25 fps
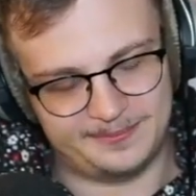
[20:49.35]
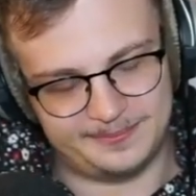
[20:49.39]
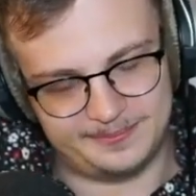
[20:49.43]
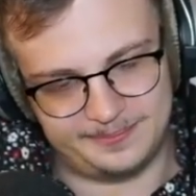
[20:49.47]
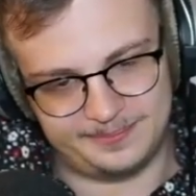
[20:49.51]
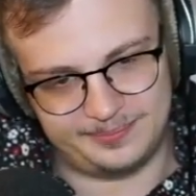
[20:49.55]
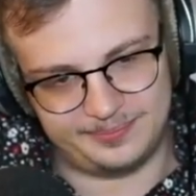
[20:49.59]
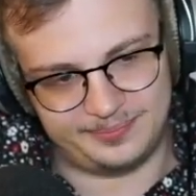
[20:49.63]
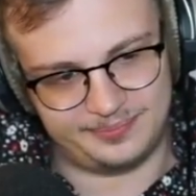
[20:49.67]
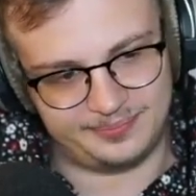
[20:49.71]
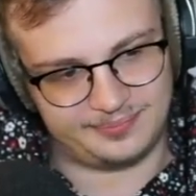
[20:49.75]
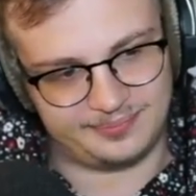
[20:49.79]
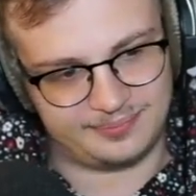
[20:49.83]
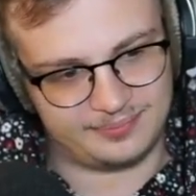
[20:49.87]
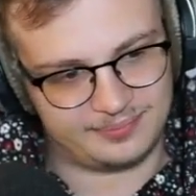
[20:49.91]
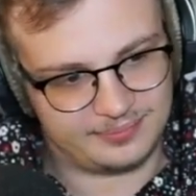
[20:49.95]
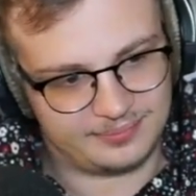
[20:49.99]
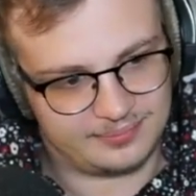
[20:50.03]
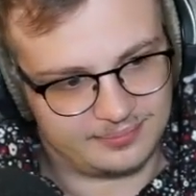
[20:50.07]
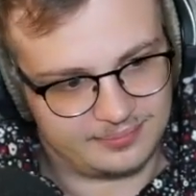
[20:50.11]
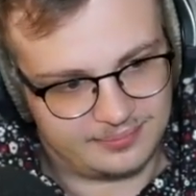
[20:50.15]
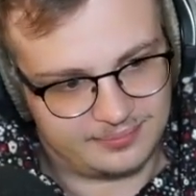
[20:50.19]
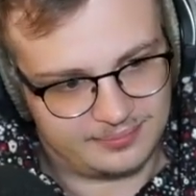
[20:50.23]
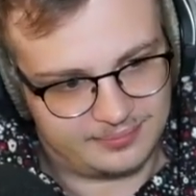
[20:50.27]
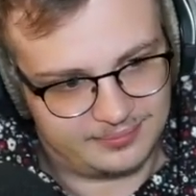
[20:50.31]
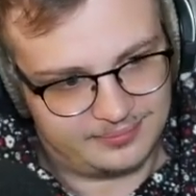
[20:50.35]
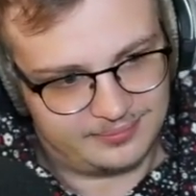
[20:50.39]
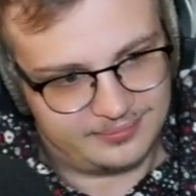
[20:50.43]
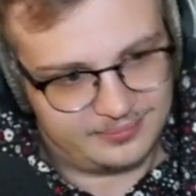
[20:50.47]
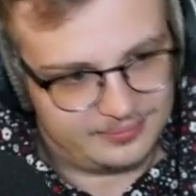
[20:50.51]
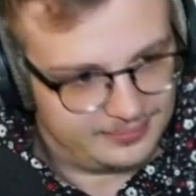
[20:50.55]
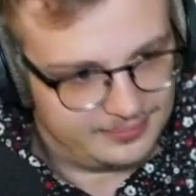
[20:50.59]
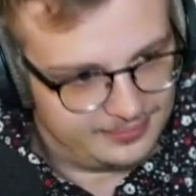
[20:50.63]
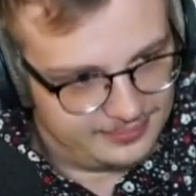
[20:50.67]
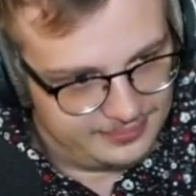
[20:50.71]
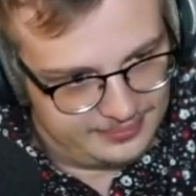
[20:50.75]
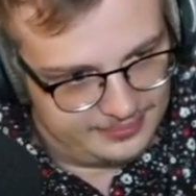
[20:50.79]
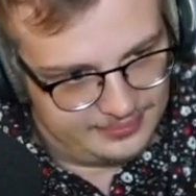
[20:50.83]

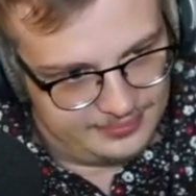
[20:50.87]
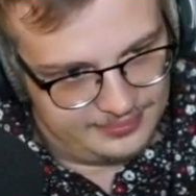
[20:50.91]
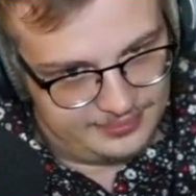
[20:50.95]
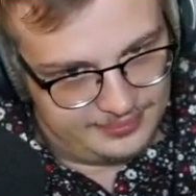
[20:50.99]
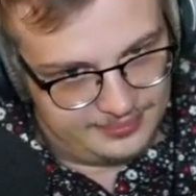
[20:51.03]
No one is speaking in this clip.